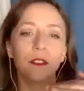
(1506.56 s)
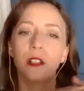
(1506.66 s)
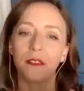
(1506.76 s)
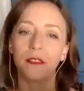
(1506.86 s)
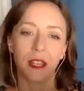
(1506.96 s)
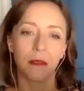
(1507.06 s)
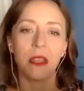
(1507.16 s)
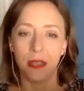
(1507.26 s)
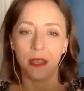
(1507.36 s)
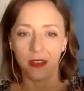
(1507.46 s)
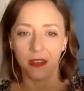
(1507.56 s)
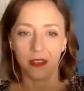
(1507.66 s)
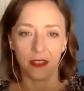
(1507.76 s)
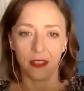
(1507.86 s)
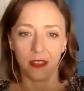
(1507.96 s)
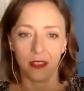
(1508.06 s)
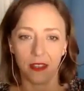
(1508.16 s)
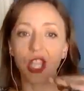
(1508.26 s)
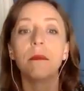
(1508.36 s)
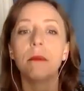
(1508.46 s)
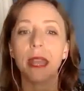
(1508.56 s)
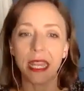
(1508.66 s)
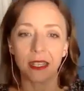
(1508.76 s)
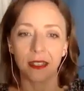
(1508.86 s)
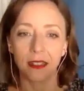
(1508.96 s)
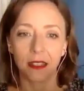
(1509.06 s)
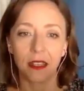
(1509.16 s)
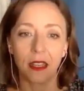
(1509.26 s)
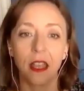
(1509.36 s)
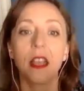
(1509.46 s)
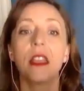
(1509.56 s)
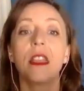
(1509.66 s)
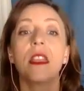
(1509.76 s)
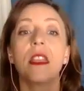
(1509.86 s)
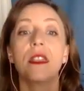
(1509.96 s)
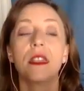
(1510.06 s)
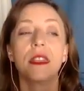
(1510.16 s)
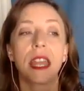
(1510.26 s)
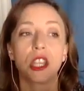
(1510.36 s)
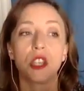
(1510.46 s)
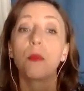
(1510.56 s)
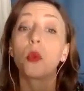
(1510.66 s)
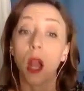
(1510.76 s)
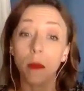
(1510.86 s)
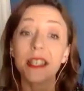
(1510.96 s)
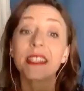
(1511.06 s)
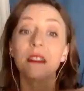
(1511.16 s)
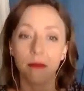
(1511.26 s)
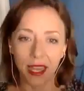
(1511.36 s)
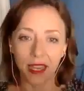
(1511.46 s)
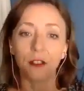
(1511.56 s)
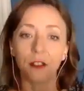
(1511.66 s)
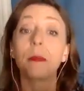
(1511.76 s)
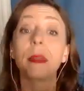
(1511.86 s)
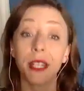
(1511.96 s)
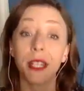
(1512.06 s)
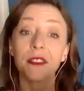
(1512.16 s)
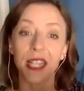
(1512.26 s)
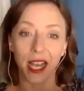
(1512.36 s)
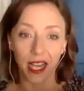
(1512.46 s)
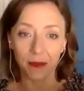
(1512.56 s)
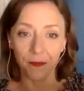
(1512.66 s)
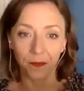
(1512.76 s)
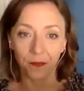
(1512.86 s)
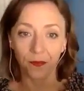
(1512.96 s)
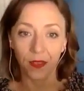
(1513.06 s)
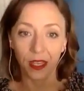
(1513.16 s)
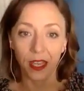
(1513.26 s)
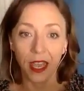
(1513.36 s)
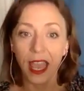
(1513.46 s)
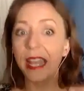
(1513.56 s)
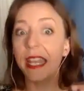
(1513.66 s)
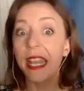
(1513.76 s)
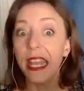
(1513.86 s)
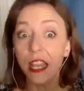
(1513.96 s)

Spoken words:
level of commitment that you can make, that you promise to make for a period of time. And